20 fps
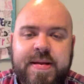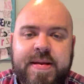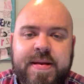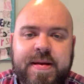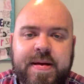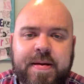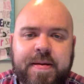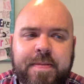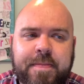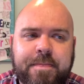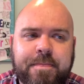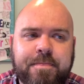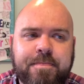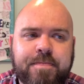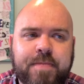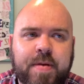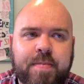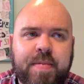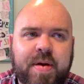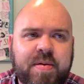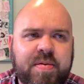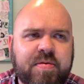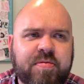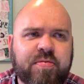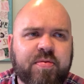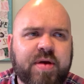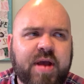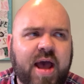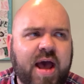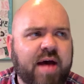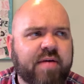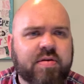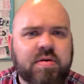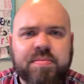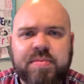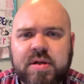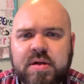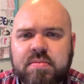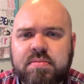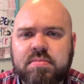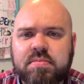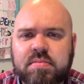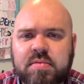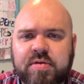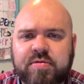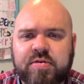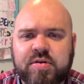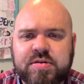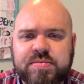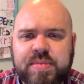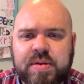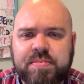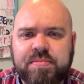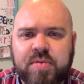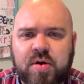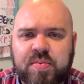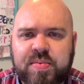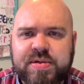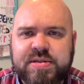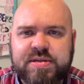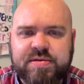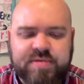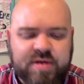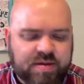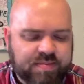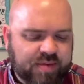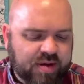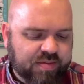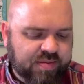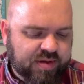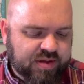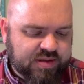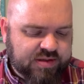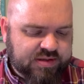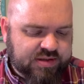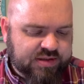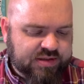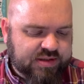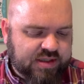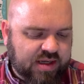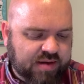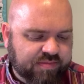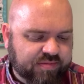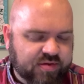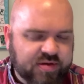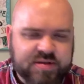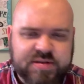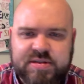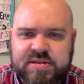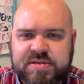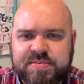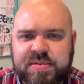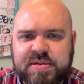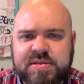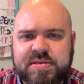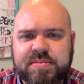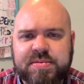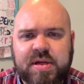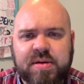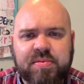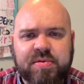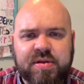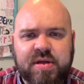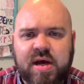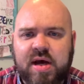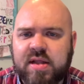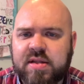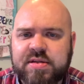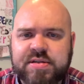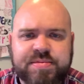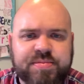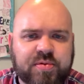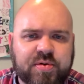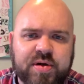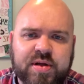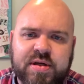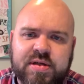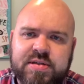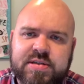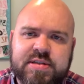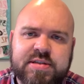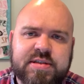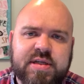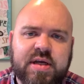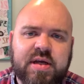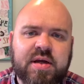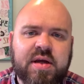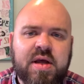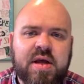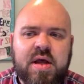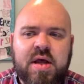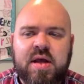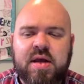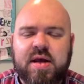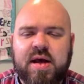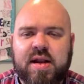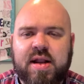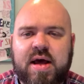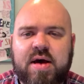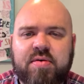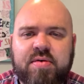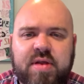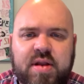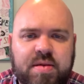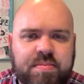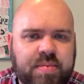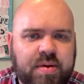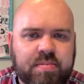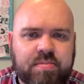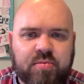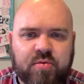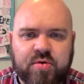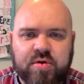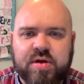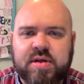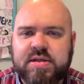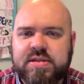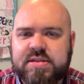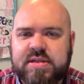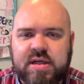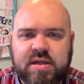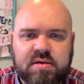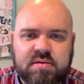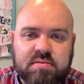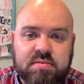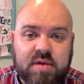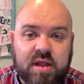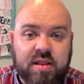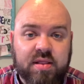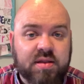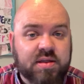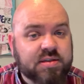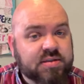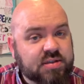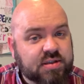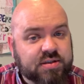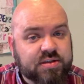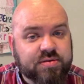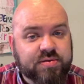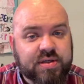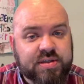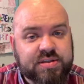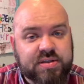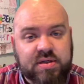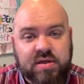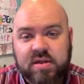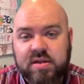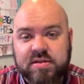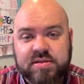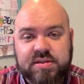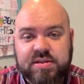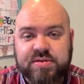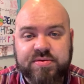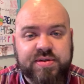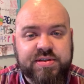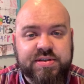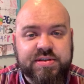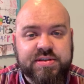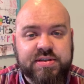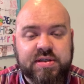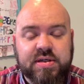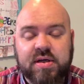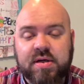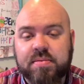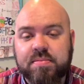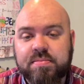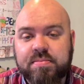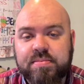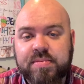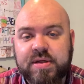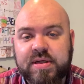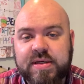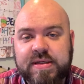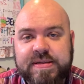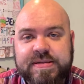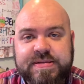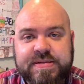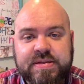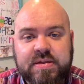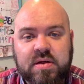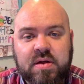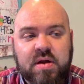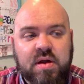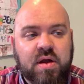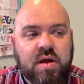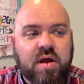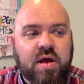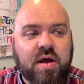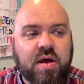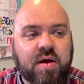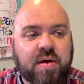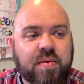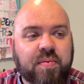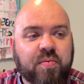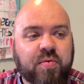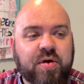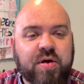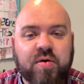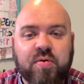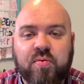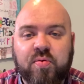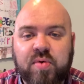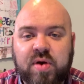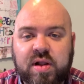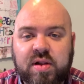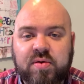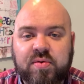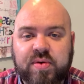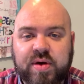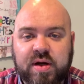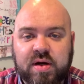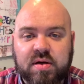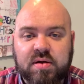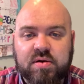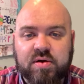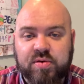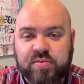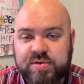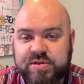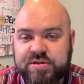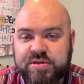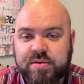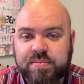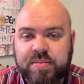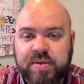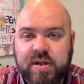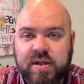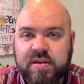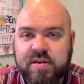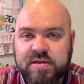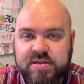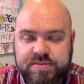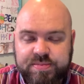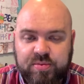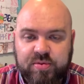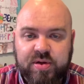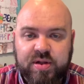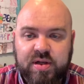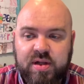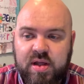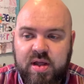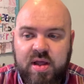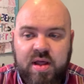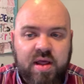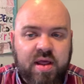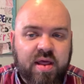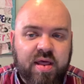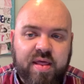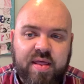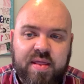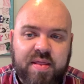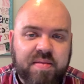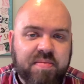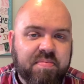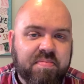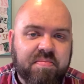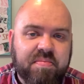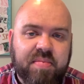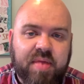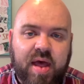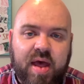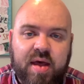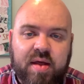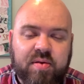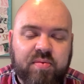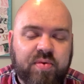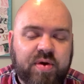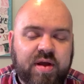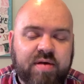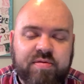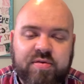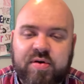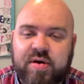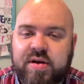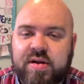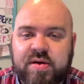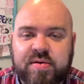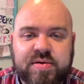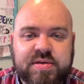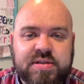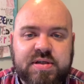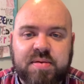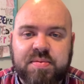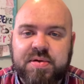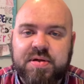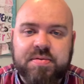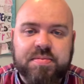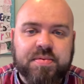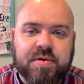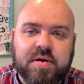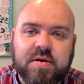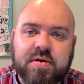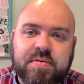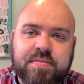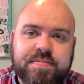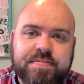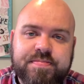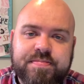And maybe if we haven't been, if there's been moments of that, maybe it's just time for us to spend some time with God this morning and just say, God, how can I be more content in this situation and the situations to come? Because we are well aware, or we should be at this point, that we have no idea what's coming tomorrow.